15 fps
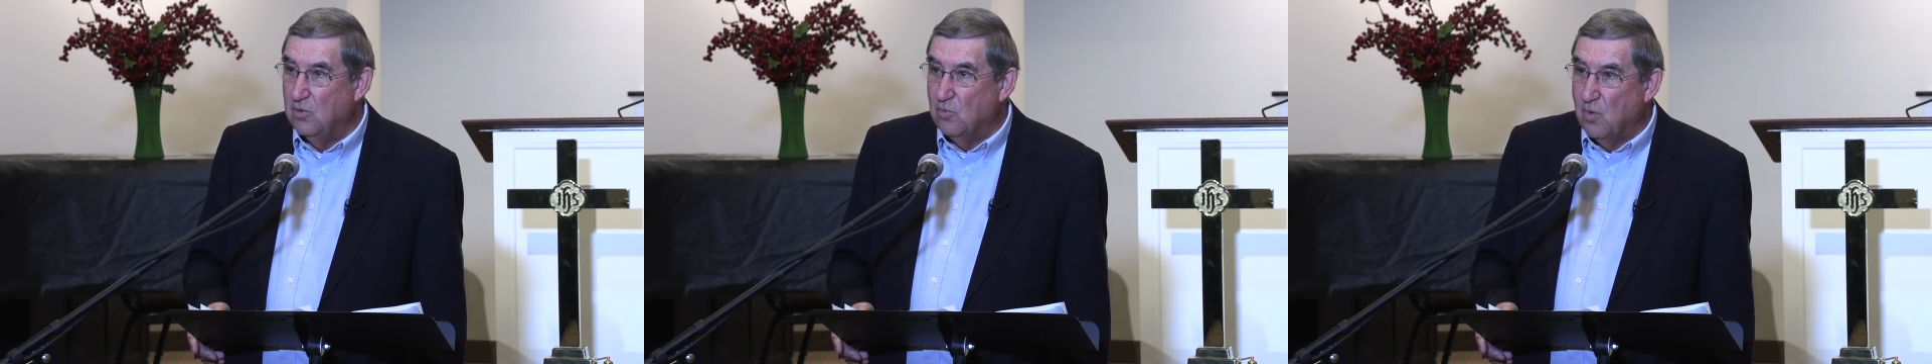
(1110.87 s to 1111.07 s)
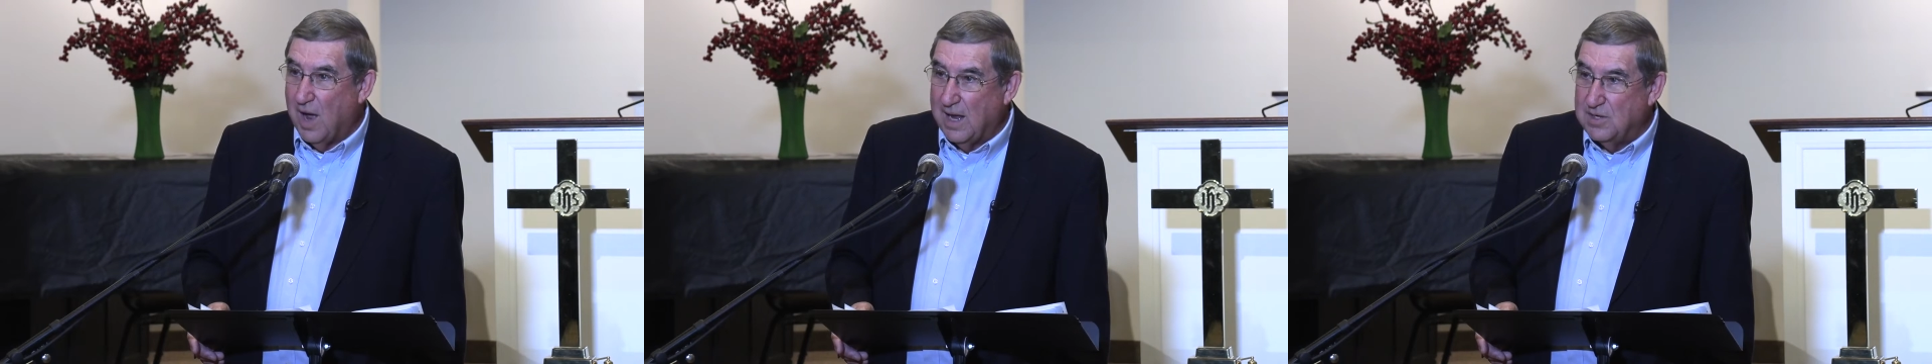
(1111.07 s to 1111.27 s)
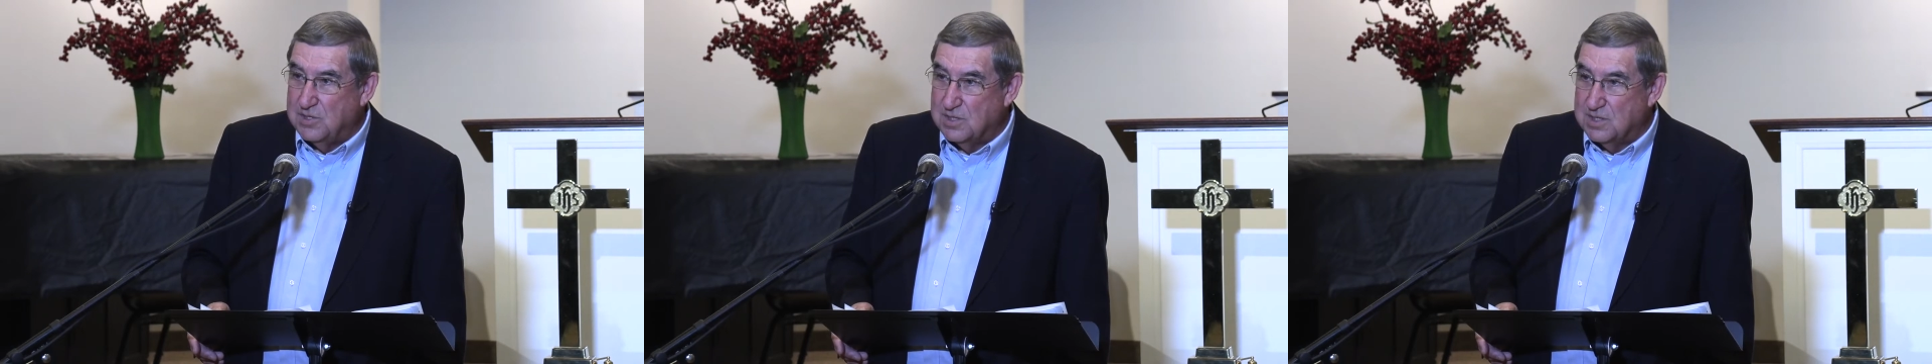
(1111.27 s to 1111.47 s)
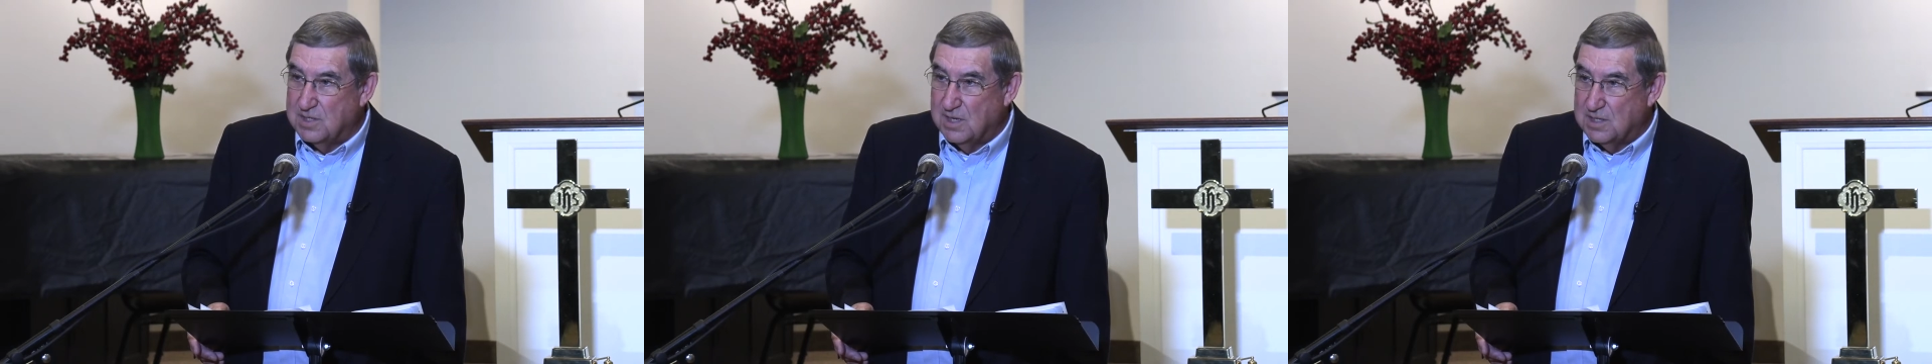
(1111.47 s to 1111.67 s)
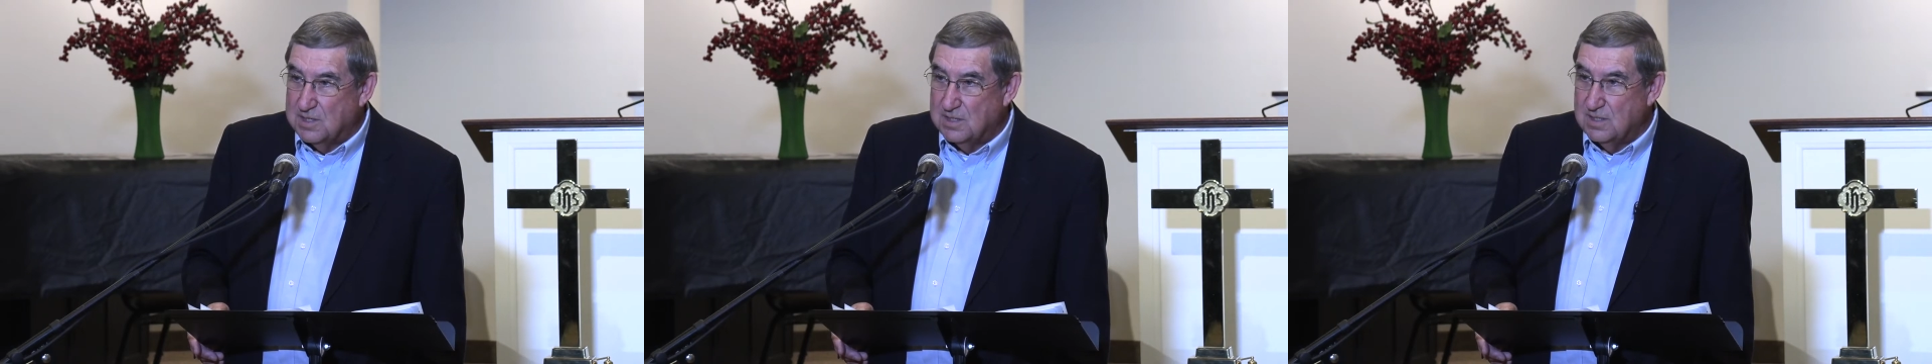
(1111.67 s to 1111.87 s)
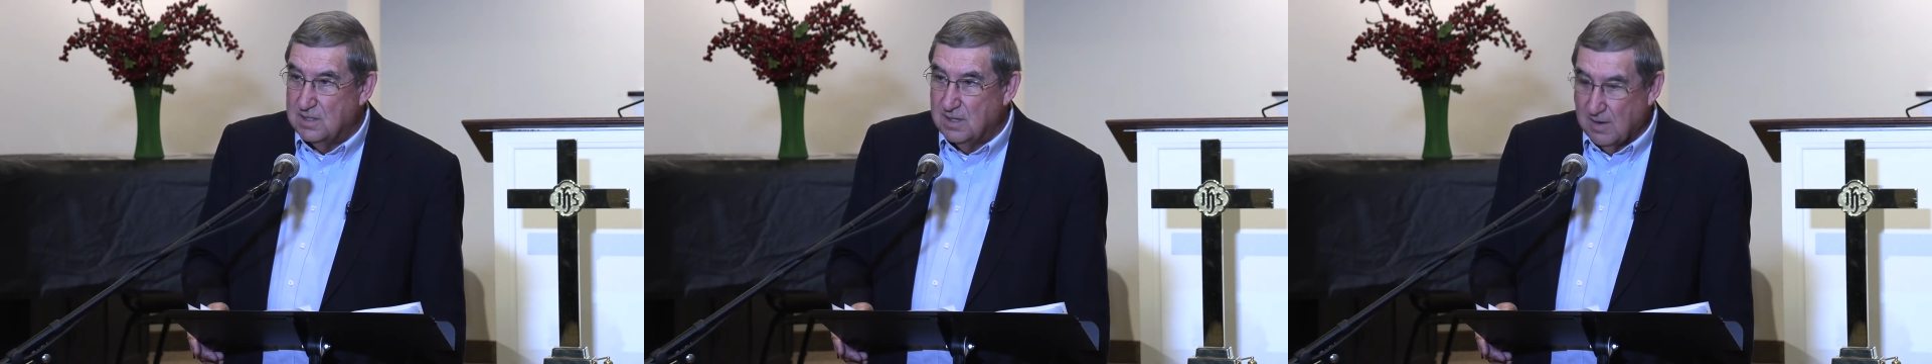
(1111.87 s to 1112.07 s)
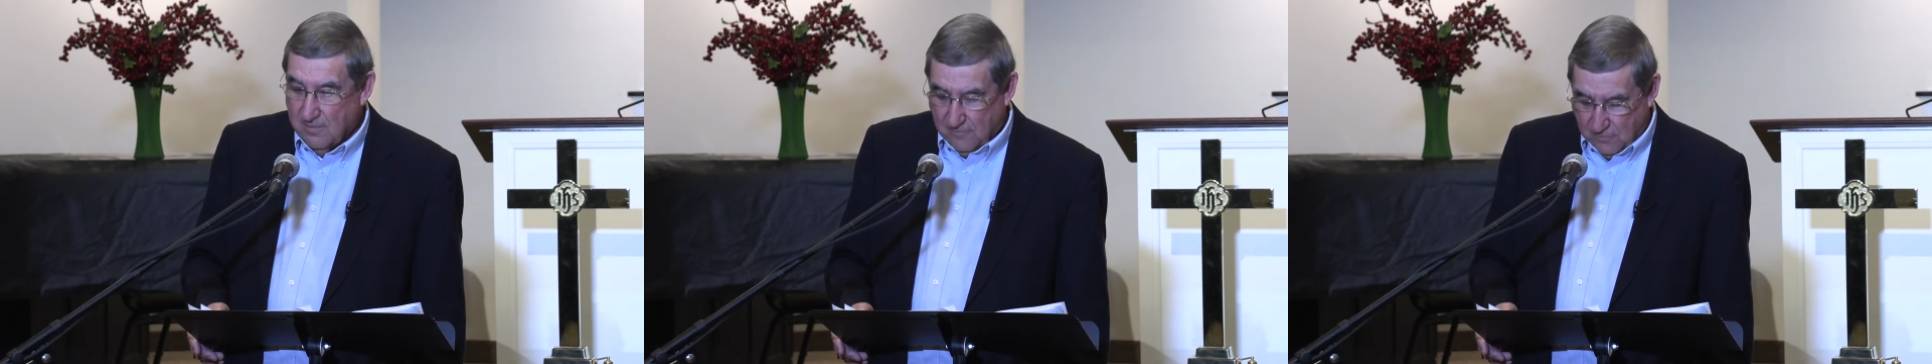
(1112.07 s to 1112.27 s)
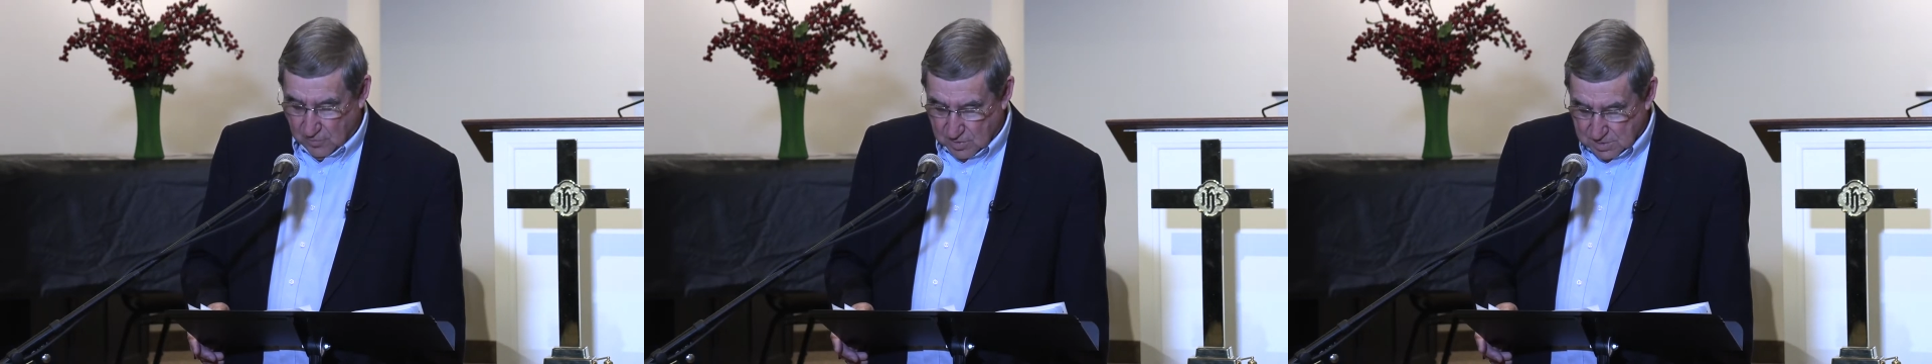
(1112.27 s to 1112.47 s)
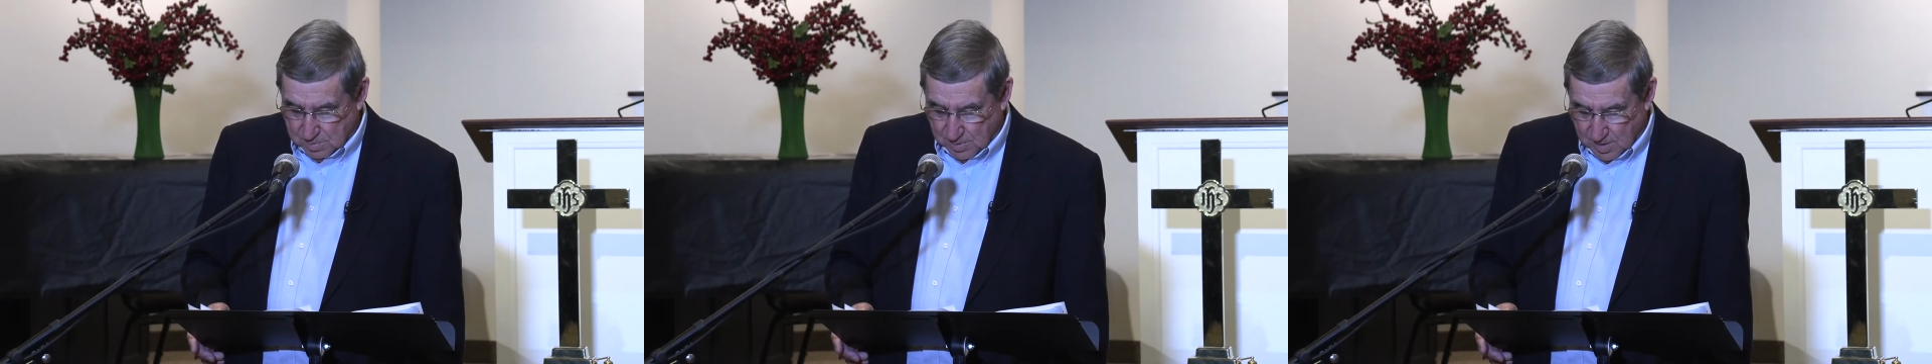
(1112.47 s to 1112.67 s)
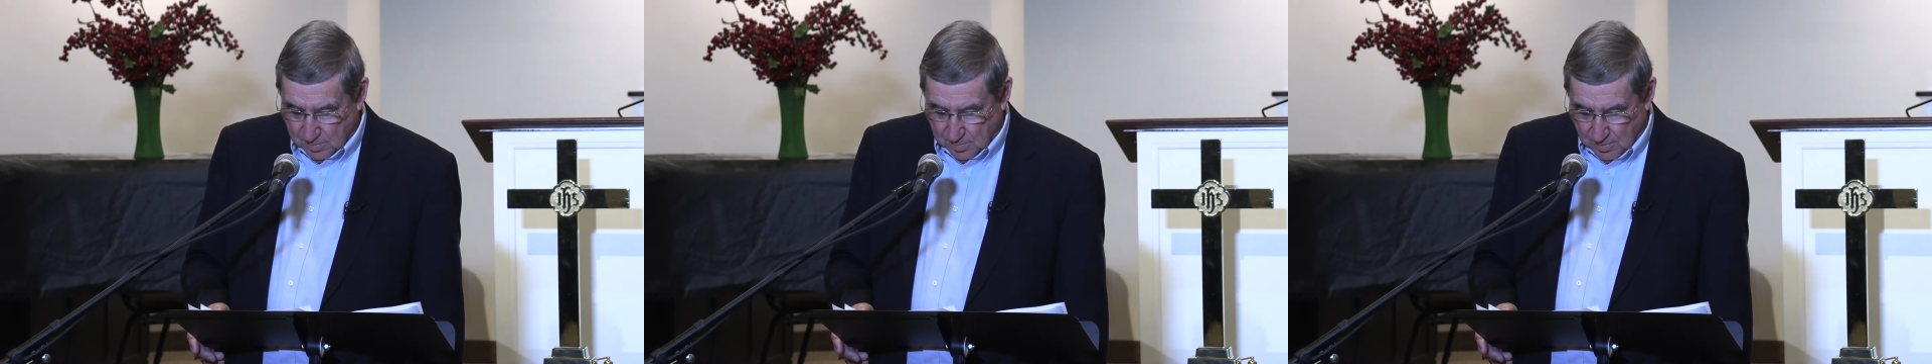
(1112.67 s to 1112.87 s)
righteousness for his
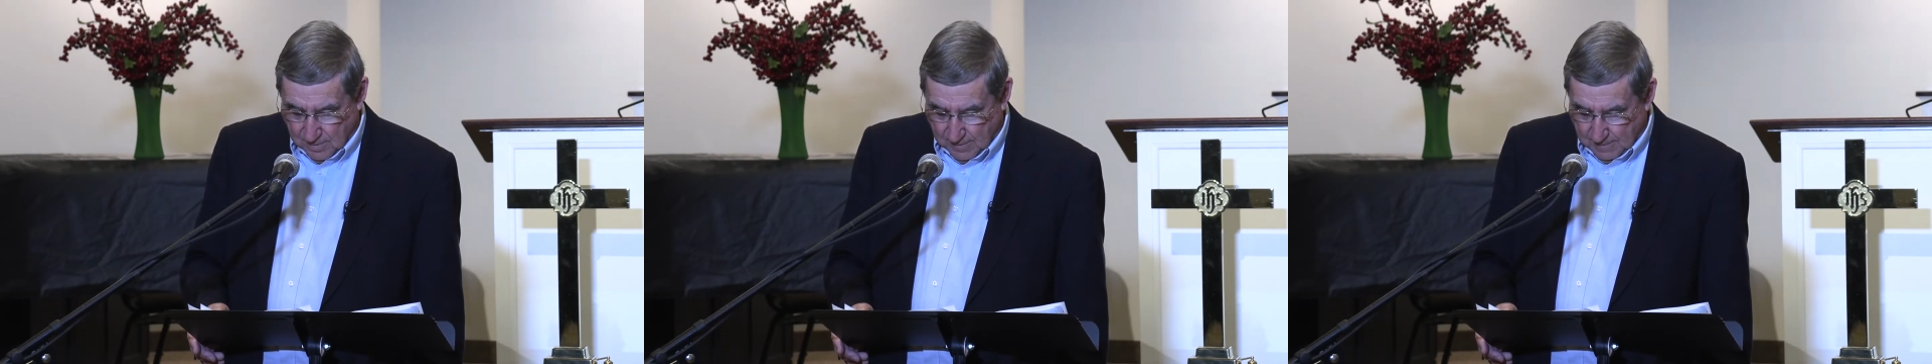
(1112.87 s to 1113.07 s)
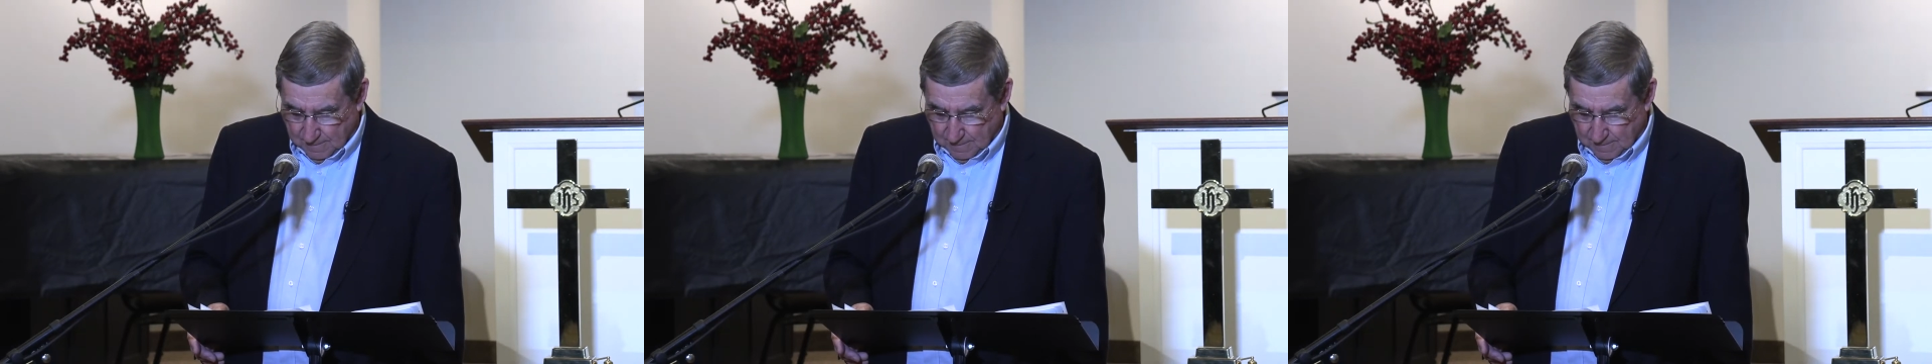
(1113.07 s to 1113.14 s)
people.